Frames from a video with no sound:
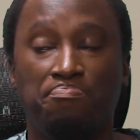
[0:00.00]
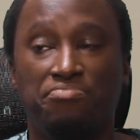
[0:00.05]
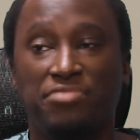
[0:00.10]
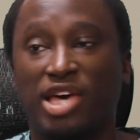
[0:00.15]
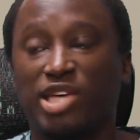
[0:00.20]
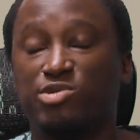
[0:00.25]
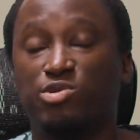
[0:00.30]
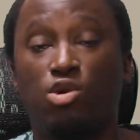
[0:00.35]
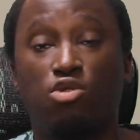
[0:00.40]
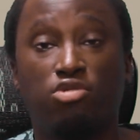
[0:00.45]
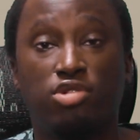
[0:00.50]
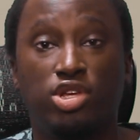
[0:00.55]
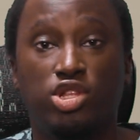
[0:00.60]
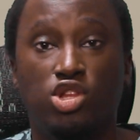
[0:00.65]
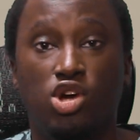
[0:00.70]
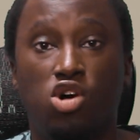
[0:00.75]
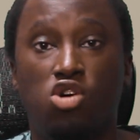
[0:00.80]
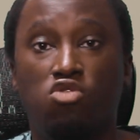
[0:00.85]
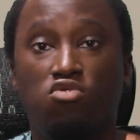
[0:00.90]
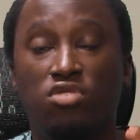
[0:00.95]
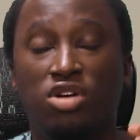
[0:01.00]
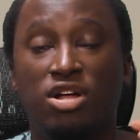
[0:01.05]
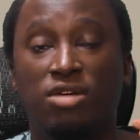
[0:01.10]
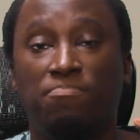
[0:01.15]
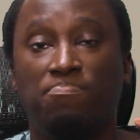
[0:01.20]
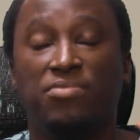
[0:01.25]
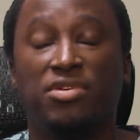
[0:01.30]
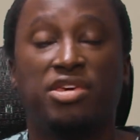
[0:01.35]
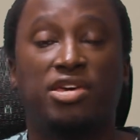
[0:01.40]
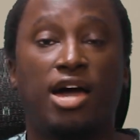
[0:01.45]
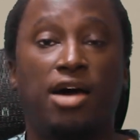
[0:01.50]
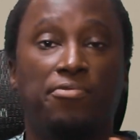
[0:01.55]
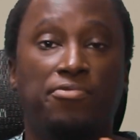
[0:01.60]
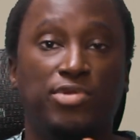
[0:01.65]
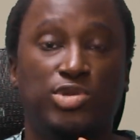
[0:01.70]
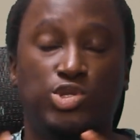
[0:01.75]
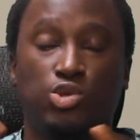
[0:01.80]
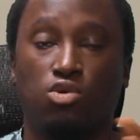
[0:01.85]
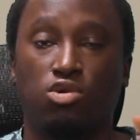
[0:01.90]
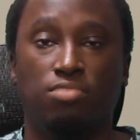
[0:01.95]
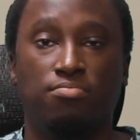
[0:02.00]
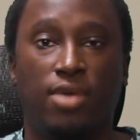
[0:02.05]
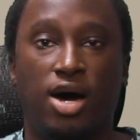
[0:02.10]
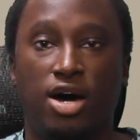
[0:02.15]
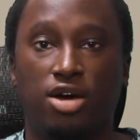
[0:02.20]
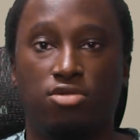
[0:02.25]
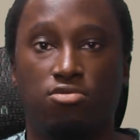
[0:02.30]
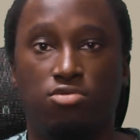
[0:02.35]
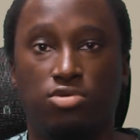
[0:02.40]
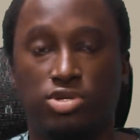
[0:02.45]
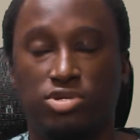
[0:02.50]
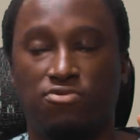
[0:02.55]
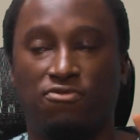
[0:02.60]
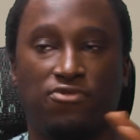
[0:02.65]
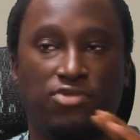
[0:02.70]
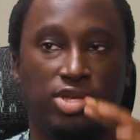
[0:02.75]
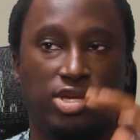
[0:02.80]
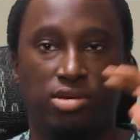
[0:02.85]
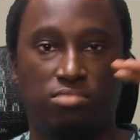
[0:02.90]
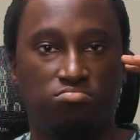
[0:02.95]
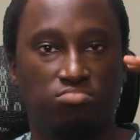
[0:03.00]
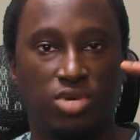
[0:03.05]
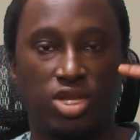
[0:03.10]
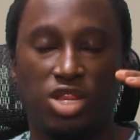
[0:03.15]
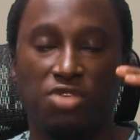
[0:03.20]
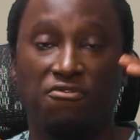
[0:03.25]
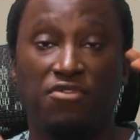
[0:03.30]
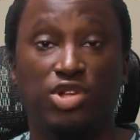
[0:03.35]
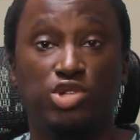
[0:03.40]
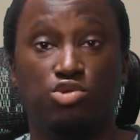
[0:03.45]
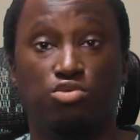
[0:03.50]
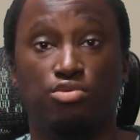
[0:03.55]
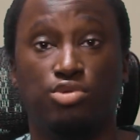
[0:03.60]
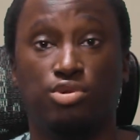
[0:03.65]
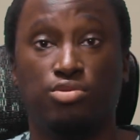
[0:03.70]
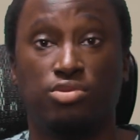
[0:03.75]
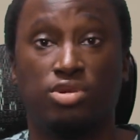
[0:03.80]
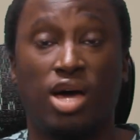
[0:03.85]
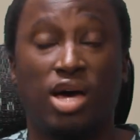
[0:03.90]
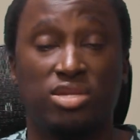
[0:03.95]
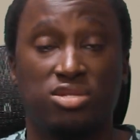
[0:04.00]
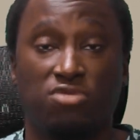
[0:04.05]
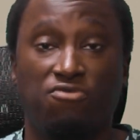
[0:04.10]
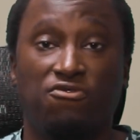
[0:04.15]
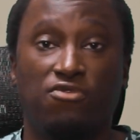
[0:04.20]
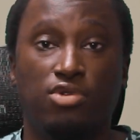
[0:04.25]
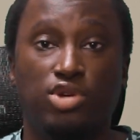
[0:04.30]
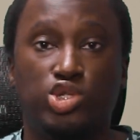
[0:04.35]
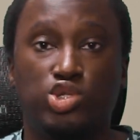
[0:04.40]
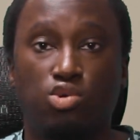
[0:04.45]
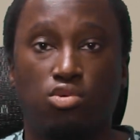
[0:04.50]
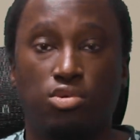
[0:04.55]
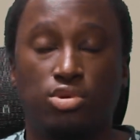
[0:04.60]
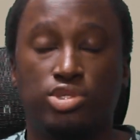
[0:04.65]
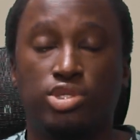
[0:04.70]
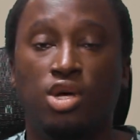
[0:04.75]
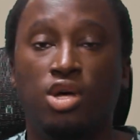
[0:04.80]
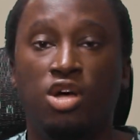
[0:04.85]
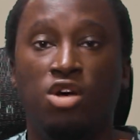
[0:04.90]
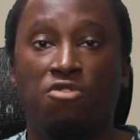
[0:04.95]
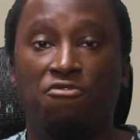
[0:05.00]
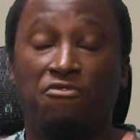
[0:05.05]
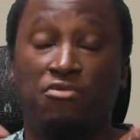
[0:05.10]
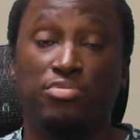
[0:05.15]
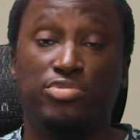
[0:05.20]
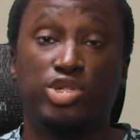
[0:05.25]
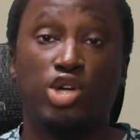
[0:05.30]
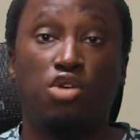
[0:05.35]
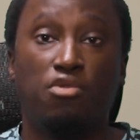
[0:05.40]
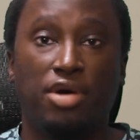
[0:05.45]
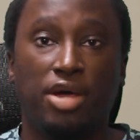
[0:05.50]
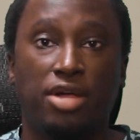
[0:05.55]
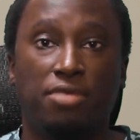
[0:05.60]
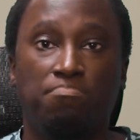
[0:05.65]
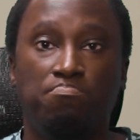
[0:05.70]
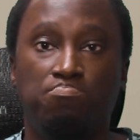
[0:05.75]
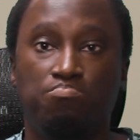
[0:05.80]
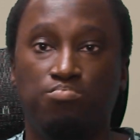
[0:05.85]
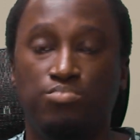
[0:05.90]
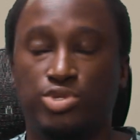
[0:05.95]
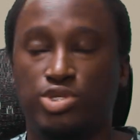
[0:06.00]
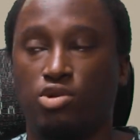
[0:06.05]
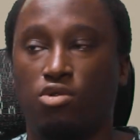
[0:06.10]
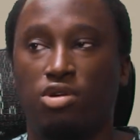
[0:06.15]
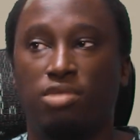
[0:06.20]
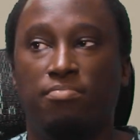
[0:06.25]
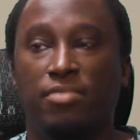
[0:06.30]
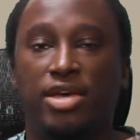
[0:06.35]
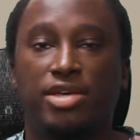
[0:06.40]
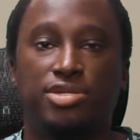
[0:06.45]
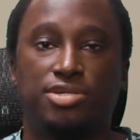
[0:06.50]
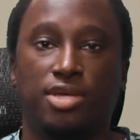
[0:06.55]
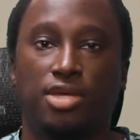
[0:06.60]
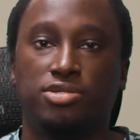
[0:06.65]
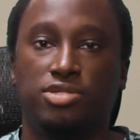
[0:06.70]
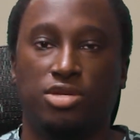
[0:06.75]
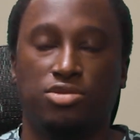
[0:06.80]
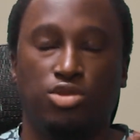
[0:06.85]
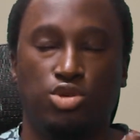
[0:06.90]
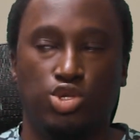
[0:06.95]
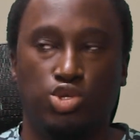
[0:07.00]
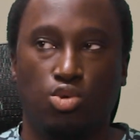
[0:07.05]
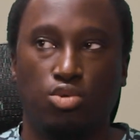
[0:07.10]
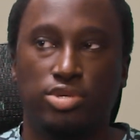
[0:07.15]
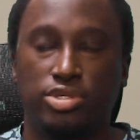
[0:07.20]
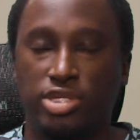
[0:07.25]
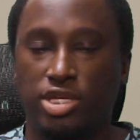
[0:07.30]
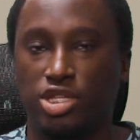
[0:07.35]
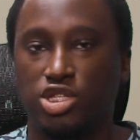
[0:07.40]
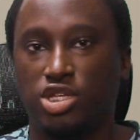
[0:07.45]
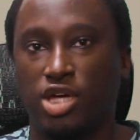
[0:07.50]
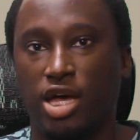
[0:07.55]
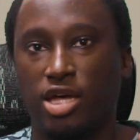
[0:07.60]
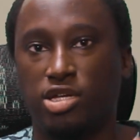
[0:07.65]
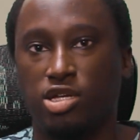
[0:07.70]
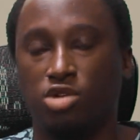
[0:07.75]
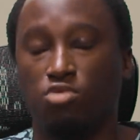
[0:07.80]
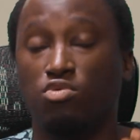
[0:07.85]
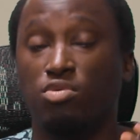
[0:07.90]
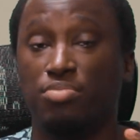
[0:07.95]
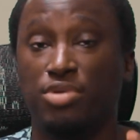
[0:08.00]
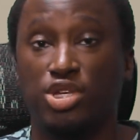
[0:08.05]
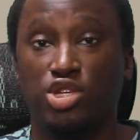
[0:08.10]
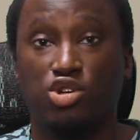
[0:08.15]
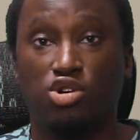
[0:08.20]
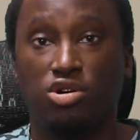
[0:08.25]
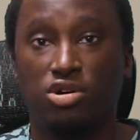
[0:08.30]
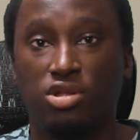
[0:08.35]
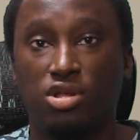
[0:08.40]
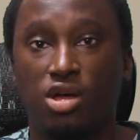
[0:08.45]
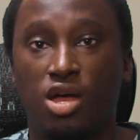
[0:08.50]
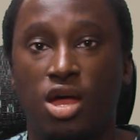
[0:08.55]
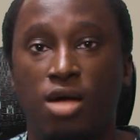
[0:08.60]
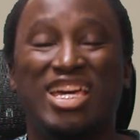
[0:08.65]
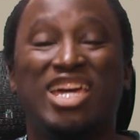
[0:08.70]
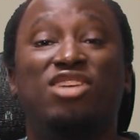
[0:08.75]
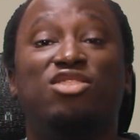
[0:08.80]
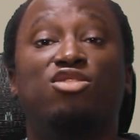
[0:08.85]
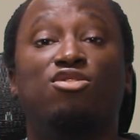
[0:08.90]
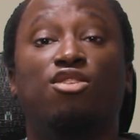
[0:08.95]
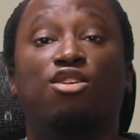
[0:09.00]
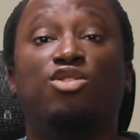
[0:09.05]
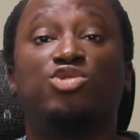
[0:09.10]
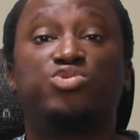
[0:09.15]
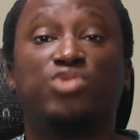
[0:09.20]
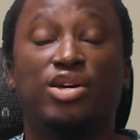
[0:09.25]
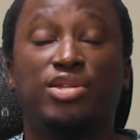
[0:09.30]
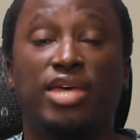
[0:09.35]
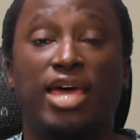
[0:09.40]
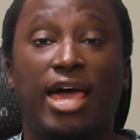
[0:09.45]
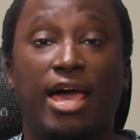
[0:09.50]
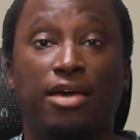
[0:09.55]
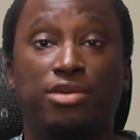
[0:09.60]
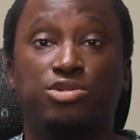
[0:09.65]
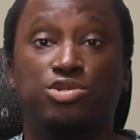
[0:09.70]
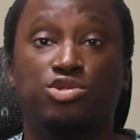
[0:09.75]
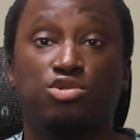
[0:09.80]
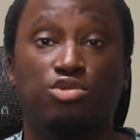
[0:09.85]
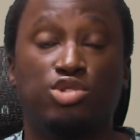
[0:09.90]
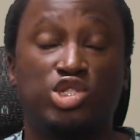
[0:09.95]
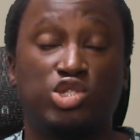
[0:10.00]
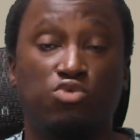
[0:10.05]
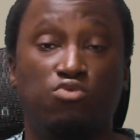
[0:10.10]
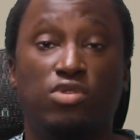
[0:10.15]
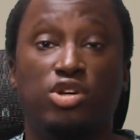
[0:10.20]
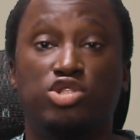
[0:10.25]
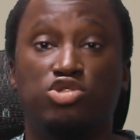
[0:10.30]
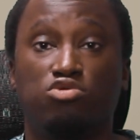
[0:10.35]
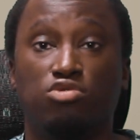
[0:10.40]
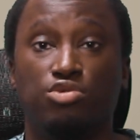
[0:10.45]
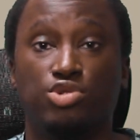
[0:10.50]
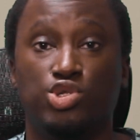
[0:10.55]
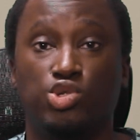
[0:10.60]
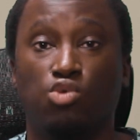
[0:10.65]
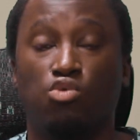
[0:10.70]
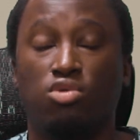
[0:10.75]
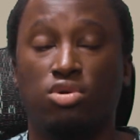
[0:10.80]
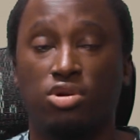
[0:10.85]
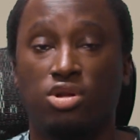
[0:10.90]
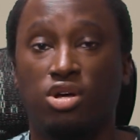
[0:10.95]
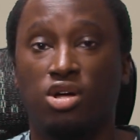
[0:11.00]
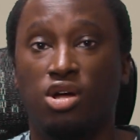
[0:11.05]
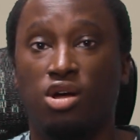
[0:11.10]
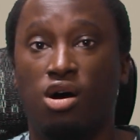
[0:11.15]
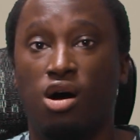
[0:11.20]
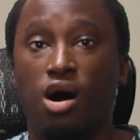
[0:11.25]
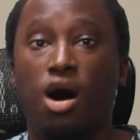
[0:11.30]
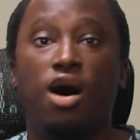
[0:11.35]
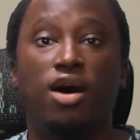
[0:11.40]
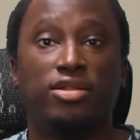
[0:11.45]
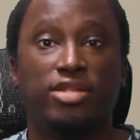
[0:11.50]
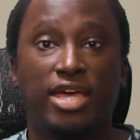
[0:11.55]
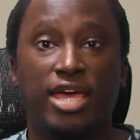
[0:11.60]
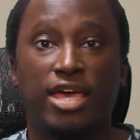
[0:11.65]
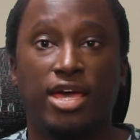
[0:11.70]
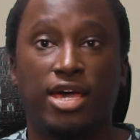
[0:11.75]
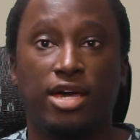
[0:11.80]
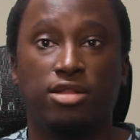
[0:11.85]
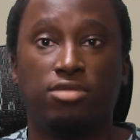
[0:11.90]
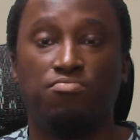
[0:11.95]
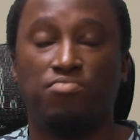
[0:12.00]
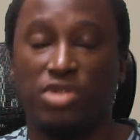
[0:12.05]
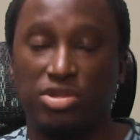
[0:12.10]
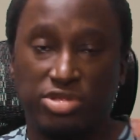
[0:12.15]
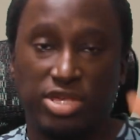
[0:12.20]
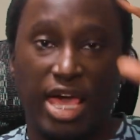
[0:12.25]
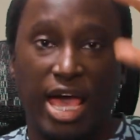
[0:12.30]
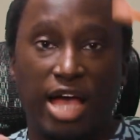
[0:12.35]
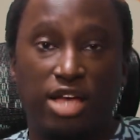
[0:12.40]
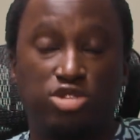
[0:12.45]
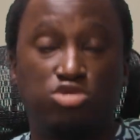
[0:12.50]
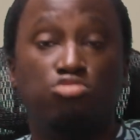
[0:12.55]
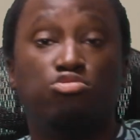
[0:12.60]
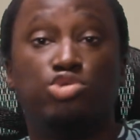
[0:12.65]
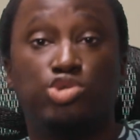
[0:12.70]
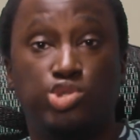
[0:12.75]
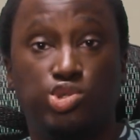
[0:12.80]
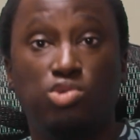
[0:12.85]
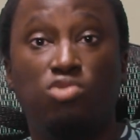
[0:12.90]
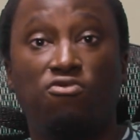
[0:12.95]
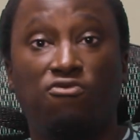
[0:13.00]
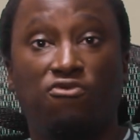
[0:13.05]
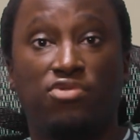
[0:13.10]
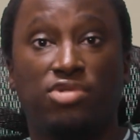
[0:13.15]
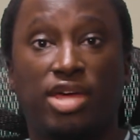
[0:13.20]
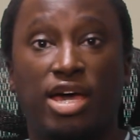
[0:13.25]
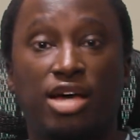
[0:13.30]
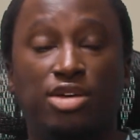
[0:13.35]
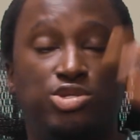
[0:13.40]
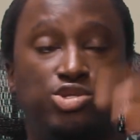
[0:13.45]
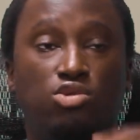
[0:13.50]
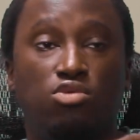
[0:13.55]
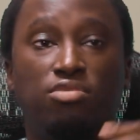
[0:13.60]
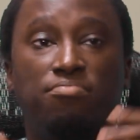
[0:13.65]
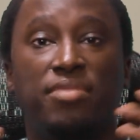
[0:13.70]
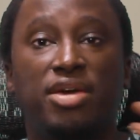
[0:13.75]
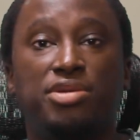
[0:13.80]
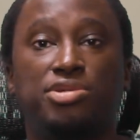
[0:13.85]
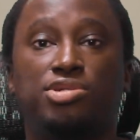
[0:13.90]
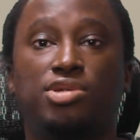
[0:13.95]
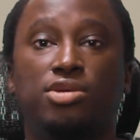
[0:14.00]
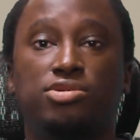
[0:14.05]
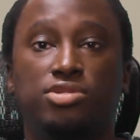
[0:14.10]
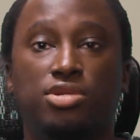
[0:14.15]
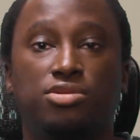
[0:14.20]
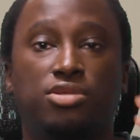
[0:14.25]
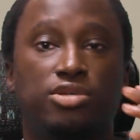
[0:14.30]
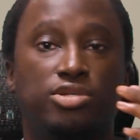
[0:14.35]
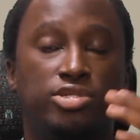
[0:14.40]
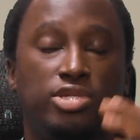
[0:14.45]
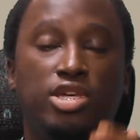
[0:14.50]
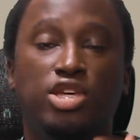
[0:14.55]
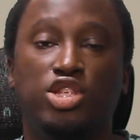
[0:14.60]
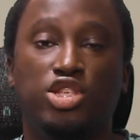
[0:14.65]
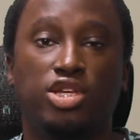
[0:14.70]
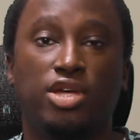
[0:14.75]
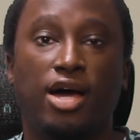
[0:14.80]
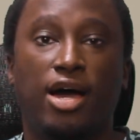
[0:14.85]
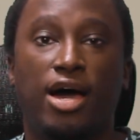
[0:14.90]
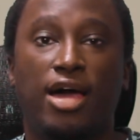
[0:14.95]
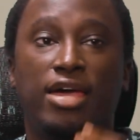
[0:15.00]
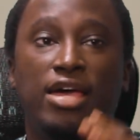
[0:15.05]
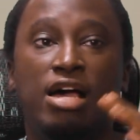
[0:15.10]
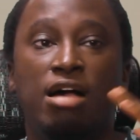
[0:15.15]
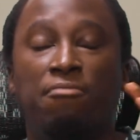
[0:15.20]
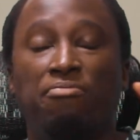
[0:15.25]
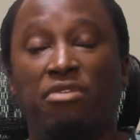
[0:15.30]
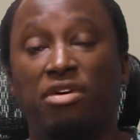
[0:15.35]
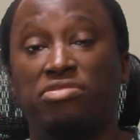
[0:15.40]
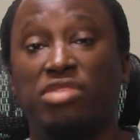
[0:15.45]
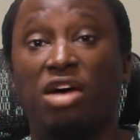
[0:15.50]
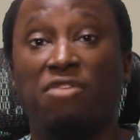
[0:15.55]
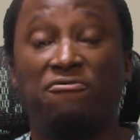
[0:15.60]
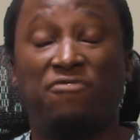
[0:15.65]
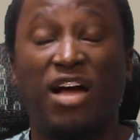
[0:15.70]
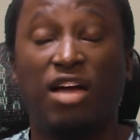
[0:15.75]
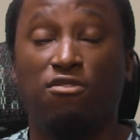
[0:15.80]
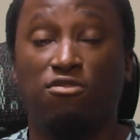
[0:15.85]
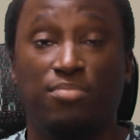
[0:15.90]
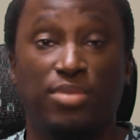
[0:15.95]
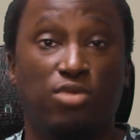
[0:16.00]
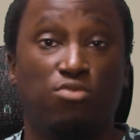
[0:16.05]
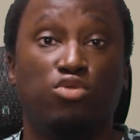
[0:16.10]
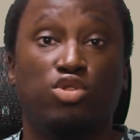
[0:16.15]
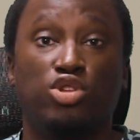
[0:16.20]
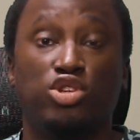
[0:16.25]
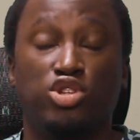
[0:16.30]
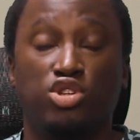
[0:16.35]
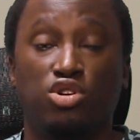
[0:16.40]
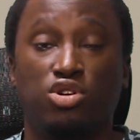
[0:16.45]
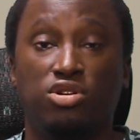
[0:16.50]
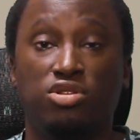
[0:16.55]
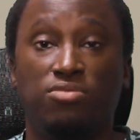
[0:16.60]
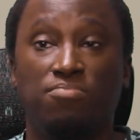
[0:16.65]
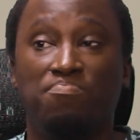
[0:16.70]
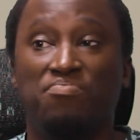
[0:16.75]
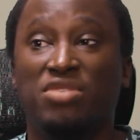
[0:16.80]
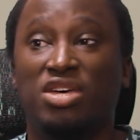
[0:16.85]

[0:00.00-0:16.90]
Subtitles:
As we already know, they got the Zord models for the individual Cosmic Fury Zords from Toei, so it makes sense that the Zord CGI here would be good. And they also had access to the Squidro Zord on hand, like the actual suit for that. So it makes sense that the CGI and that fight would be really good.